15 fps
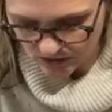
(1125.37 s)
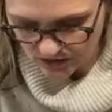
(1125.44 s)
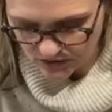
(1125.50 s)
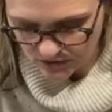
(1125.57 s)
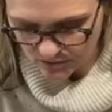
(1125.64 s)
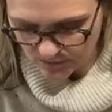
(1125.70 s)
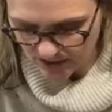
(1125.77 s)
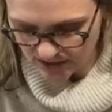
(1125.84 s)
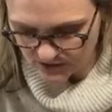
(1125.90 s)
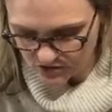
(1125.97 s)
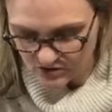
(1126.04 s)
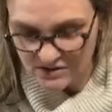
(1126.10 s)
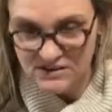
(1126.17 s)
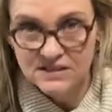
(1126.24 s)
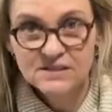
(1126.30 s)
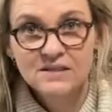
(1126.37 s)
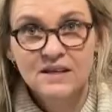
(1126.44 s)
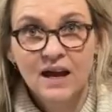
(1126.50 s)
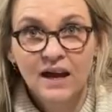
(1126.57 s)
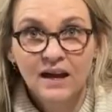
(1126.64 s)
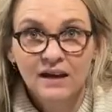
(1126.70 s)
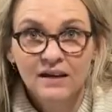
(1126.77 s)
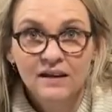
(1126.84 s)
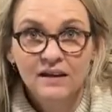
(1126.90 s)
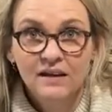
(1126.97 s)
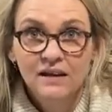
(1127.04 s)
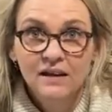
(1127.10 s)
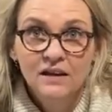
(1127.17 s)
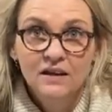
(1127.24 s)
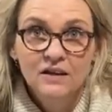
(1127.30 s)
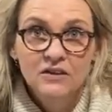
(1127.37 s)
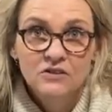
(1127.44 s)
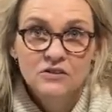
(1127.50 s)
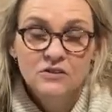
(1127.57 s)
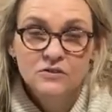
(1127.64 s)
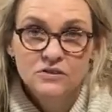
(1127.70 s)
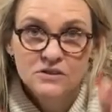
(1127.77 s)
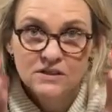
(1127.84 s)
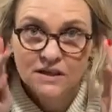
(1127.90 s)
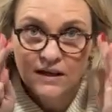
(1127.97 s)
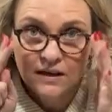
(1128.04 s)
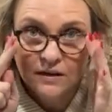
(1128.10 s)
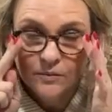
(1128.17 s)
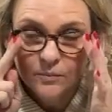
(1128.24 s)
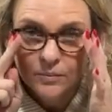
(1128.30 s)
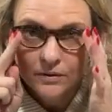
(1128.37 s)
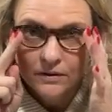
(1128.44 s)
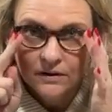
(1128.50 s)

you may decide to skip